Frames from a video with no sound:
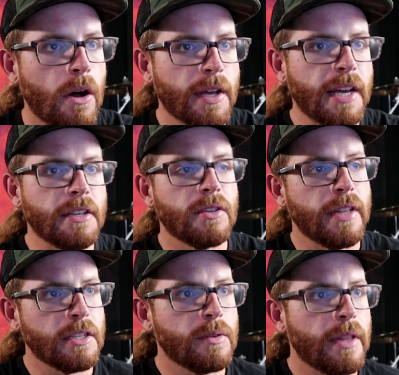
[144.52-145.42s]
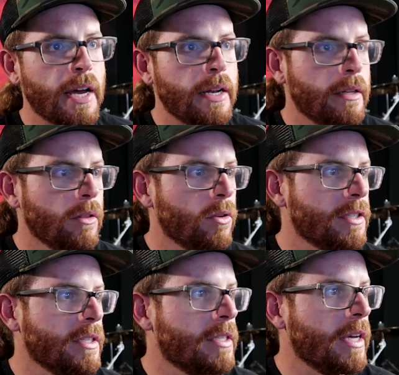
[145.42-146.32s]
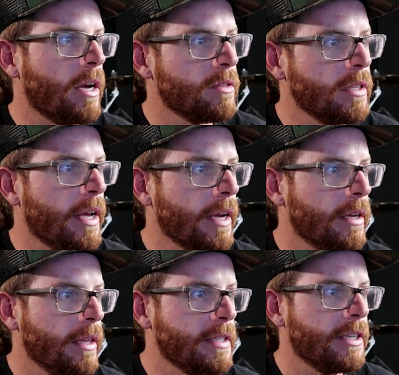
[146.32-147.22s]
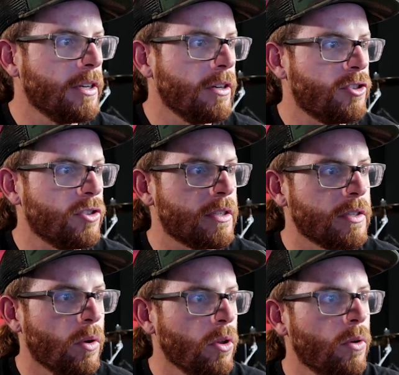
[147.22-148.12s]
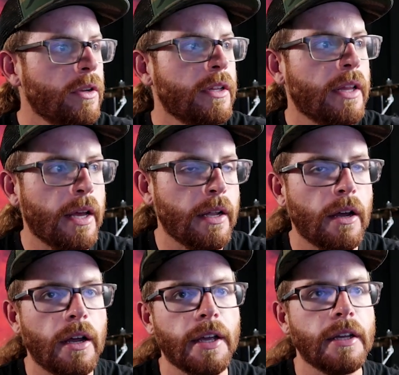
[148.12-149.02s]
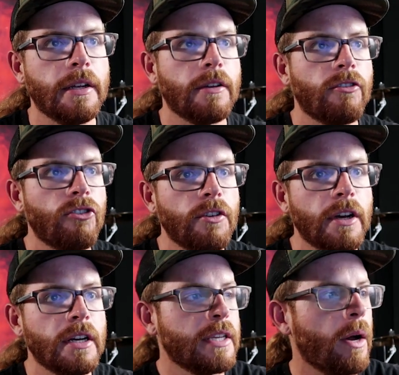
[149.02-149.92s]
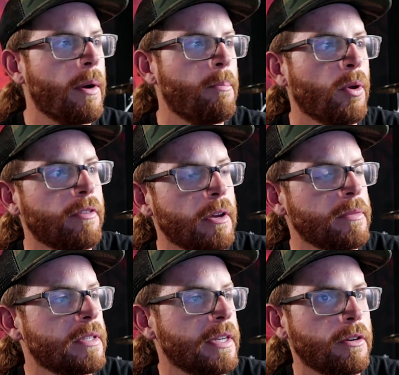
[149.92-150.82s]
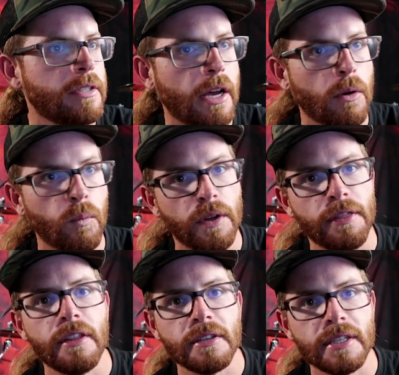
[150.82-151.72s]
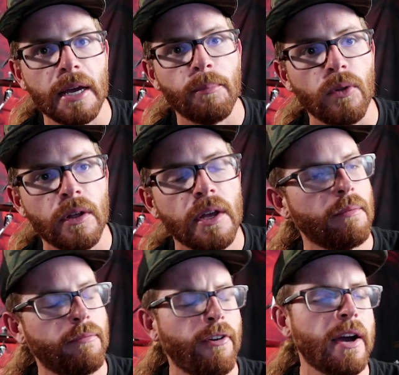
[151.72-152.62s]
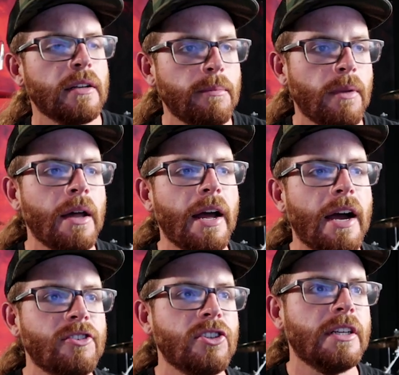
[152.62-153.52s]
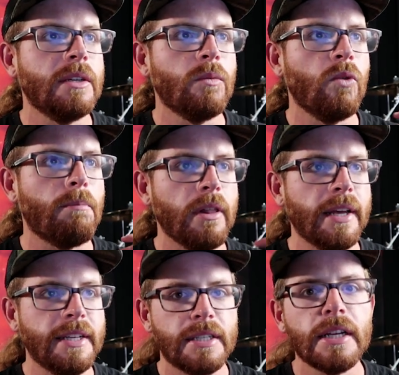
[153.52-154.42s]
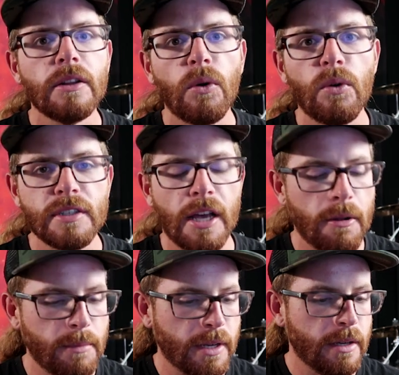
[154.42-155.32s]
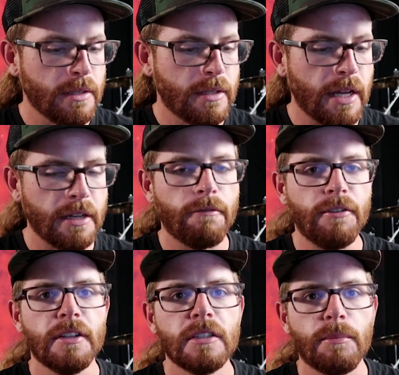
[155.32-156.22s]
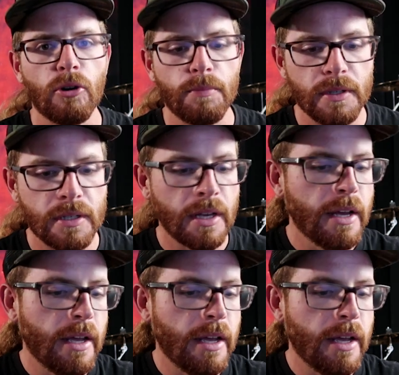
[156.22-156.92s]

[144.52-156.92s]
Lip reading: Okay, so that's what that looks and sounds like. Let's hear it just soloed, and then I can show you guys how I built up the snare sound with the sample. In fact, I'm not actually replacing the whole sound because that defeats the purpose,